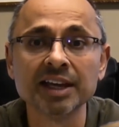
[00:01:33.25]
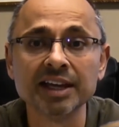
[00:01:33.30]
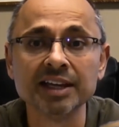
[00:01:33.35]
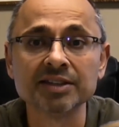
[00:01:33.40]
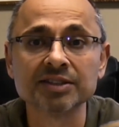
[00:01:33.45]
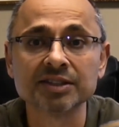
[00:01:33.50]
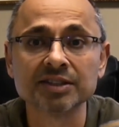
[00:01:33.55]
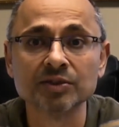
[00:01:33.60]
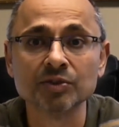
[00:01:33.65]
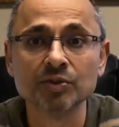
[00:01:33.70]

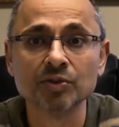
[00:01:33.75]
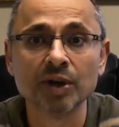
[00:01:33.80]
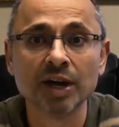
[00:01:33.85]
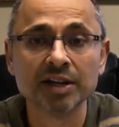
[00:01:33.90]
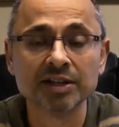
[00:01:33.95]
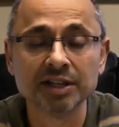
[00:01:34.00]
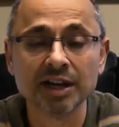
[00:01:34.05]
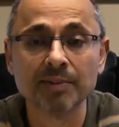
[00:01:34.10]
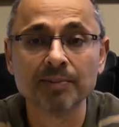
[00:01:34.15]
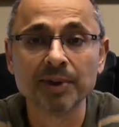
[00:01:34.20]
is to
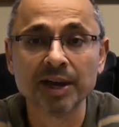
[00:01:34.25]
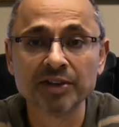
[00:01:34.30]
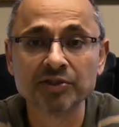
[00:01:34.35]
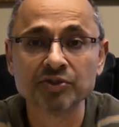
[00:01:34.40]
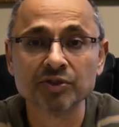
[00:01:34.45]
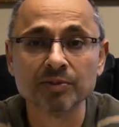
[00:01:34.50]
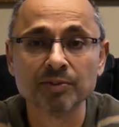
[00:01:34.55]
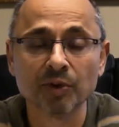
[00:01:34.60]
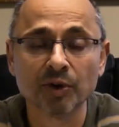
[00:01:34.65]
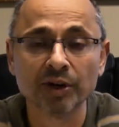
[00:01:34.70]
uh, dump
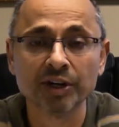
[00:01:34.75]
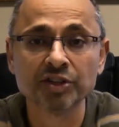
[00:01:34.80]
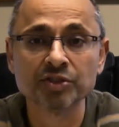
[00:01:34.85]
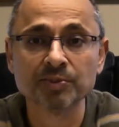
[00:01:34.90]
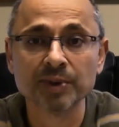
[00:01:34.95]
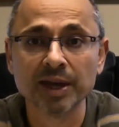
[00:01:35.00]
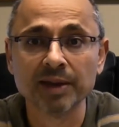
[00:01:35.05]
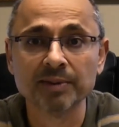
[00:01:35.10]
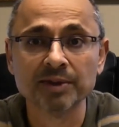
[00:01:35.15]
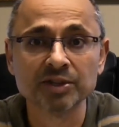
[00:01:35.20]
extra
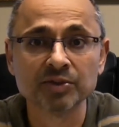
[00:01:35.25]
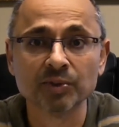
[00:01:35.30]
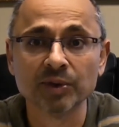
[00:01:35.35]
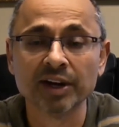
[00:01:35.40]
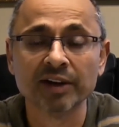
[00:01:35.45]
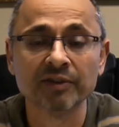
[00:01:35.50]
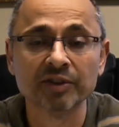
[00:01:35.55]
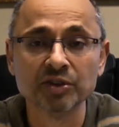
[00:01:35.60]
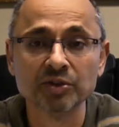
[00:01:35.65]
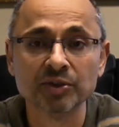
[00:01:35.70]
mortgage payments
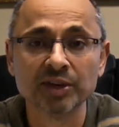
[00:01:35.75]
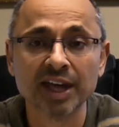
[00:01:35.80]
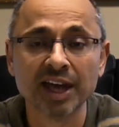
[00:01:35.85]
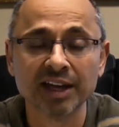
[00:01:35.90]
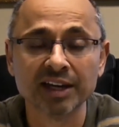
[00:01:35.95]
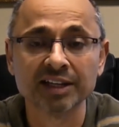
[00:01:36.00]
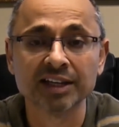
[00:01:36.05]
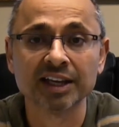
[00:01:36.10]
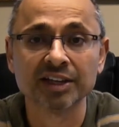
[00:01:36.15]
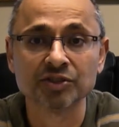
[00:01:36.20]
whenever you
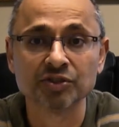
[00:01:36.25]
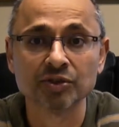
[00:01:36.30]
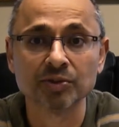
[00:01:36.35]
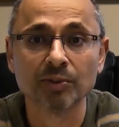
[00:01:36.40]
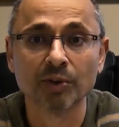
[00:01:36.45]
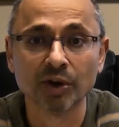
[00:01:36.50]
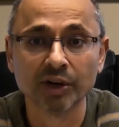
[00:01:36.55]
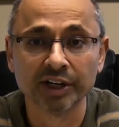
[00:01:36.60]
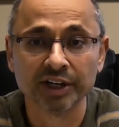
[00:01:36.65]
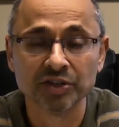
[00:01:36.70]
can against
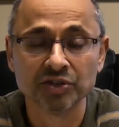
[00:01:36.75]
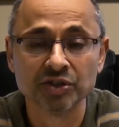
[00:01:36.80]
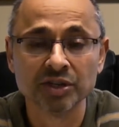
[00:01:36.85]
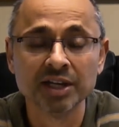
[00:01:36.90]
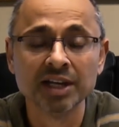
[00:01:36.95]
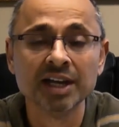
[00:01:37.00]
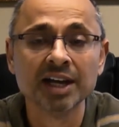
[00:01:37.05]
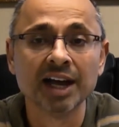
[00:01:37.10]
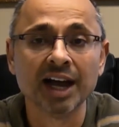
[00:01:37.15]
your mortgage.